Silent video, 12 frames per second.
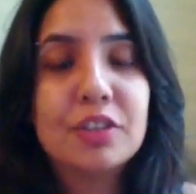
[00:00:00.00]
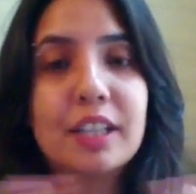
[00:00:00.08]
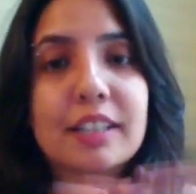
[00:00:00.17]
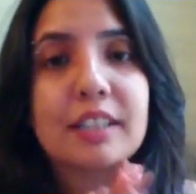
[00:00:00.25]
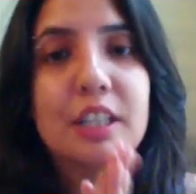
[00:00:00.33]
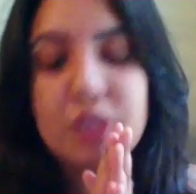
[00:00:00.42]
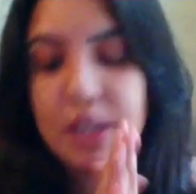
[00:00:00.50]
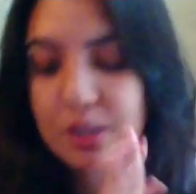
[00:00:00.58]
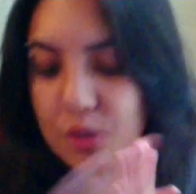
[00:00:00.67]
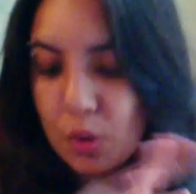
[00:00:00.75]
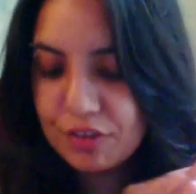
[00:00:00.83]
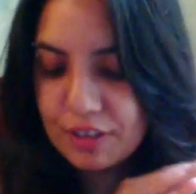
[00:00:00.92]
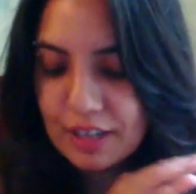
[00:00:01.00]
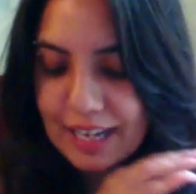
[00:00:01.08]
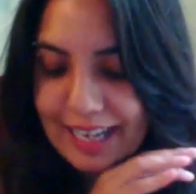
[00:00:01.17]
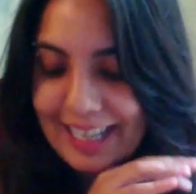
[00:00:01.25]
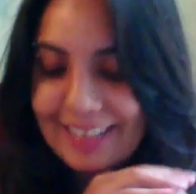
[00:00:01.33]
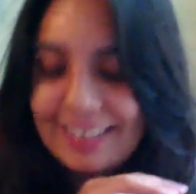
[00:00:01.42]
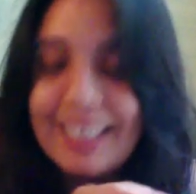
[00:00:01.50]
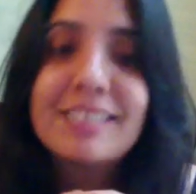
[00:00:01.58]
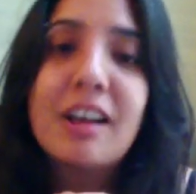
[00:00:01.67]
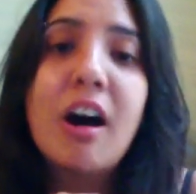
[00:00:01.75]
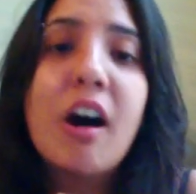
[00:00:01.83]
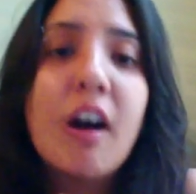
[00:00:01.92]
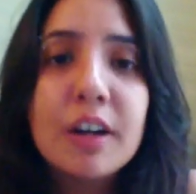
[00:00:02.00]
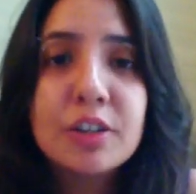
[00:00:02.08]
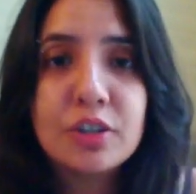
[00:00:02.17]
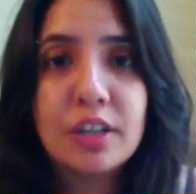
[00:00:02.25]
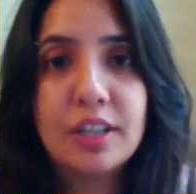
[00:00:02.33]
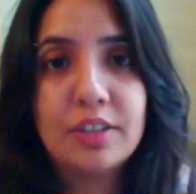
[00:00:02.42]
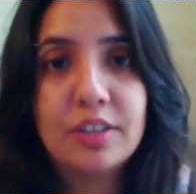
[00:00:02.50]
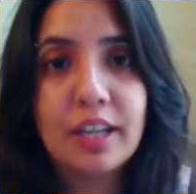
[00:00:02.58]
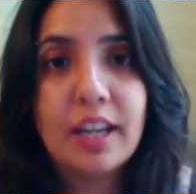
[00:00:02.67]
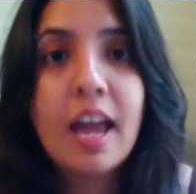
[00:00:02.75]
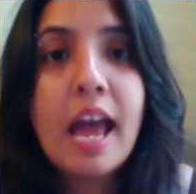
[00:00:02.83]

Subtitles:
Things can change overnight, and things are changing,